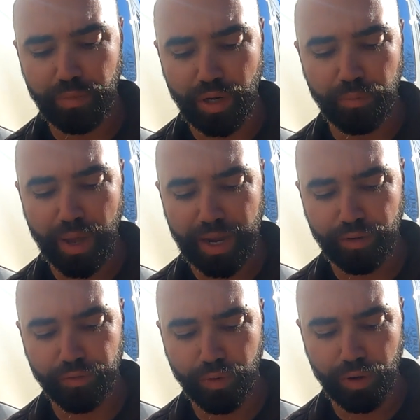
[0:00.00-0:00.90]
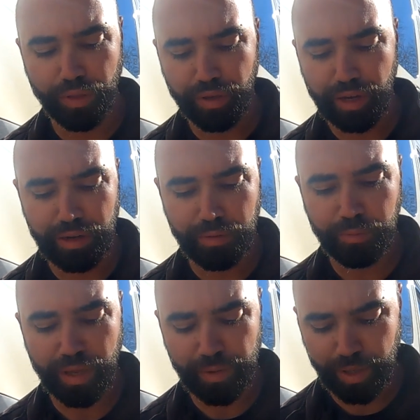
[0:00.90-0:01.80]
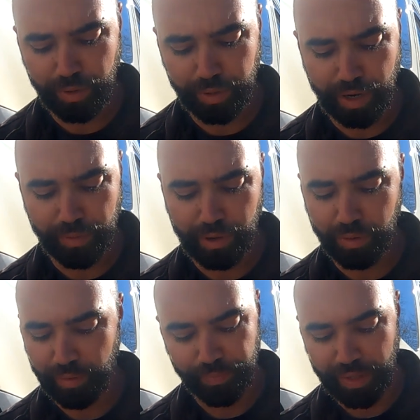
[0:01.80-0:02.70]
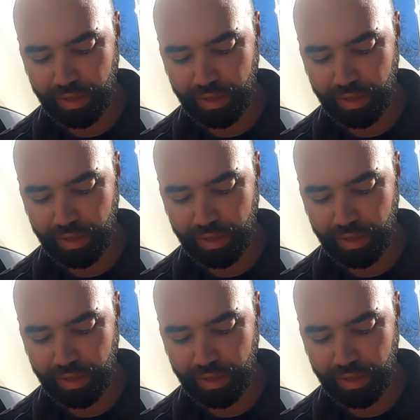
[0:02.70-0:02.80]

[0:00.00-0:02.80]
you know, back and forth, and maybe it would come out.